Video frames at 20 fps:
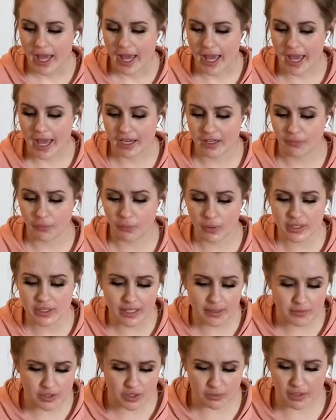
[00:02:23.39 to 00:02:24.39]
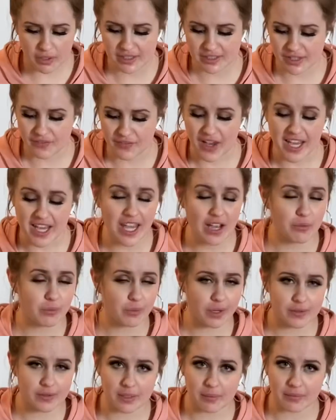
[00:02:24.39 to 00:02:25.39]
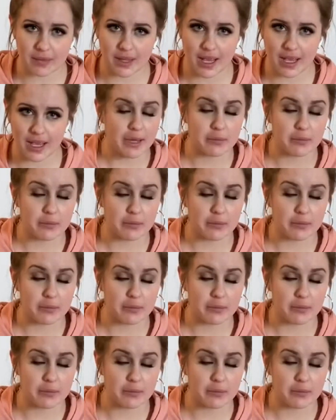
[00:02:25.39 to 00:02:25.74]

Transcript: And if worst comes to worst, if I get rid of something,